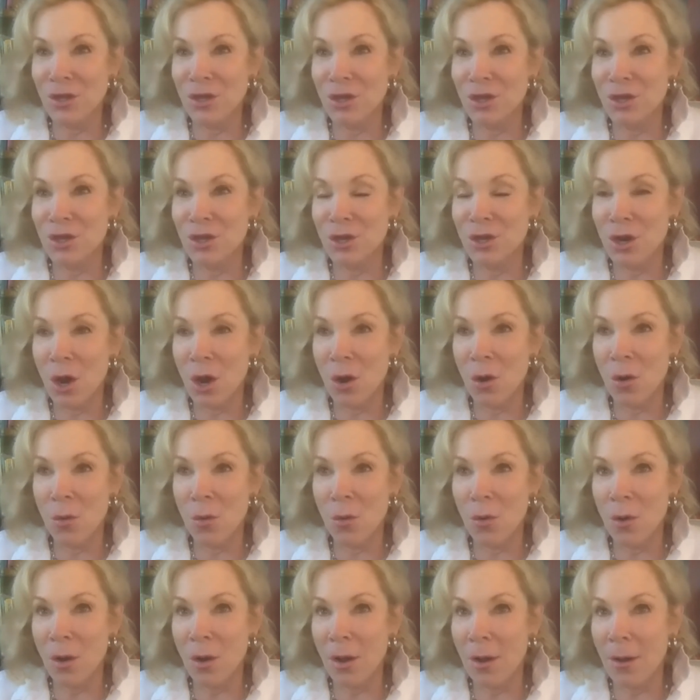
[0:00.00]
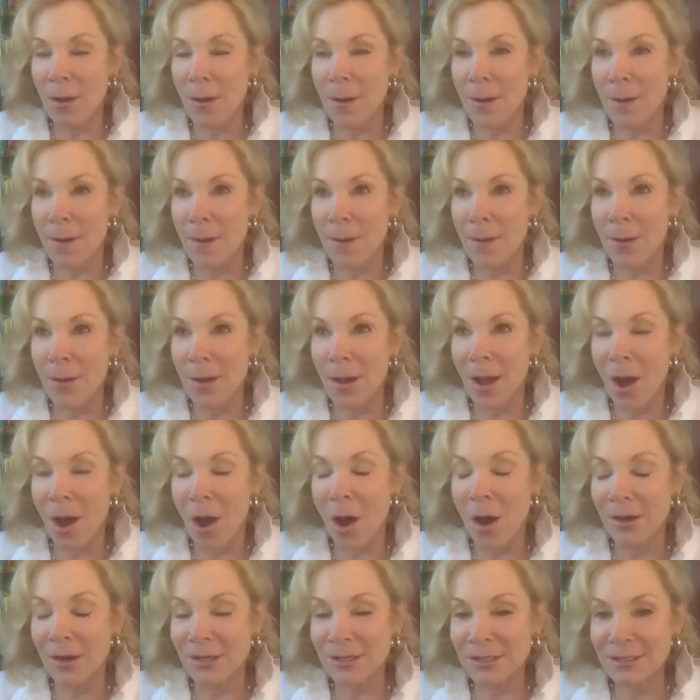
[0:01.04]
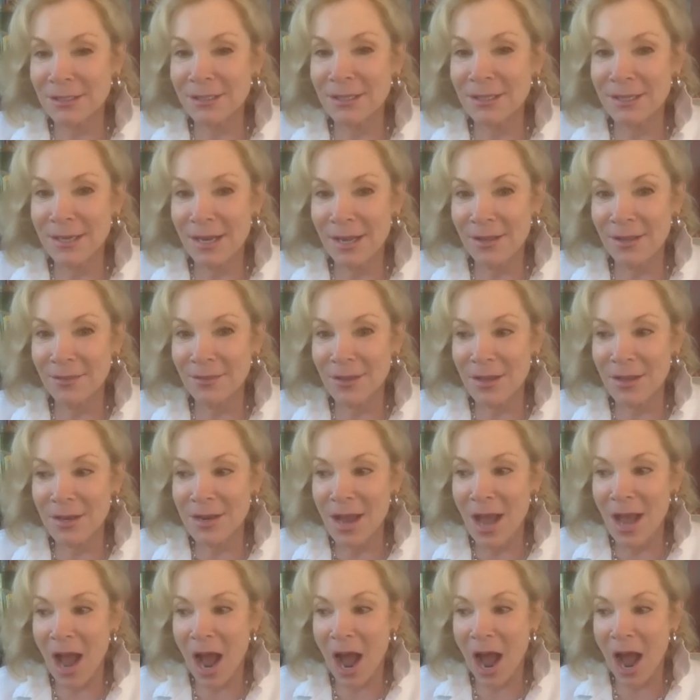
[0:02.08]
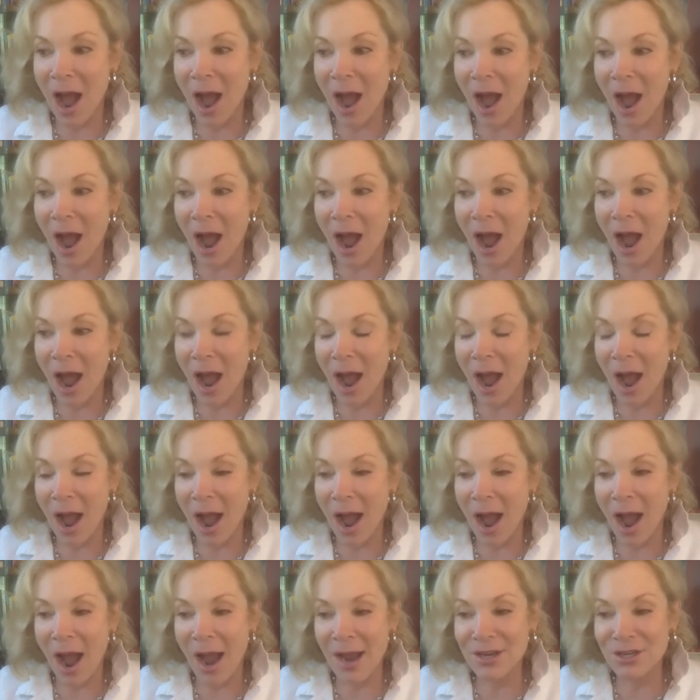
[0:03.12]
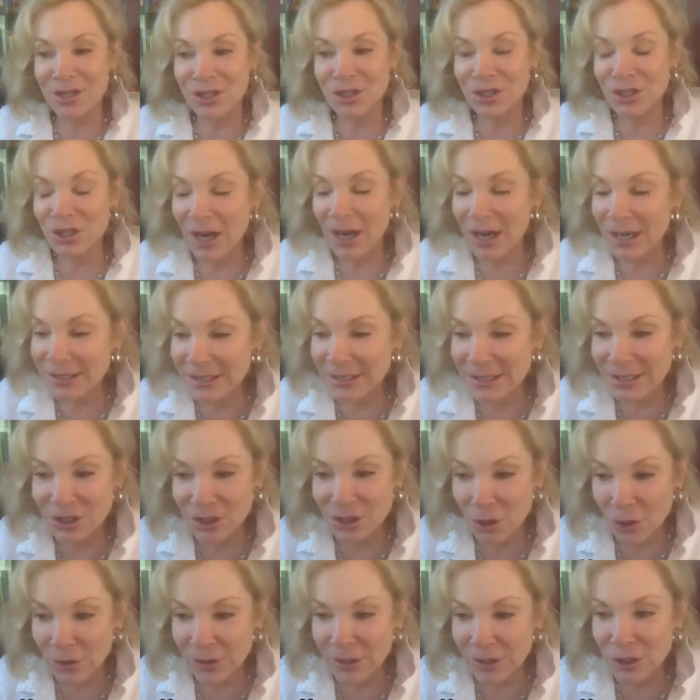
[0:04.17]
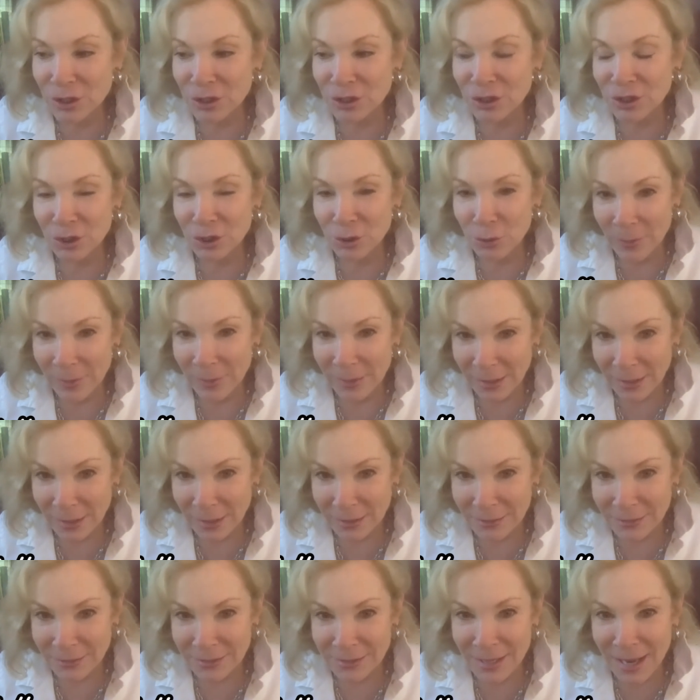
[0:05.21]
you know, uh, Honestly, Nathan, I just started doing it.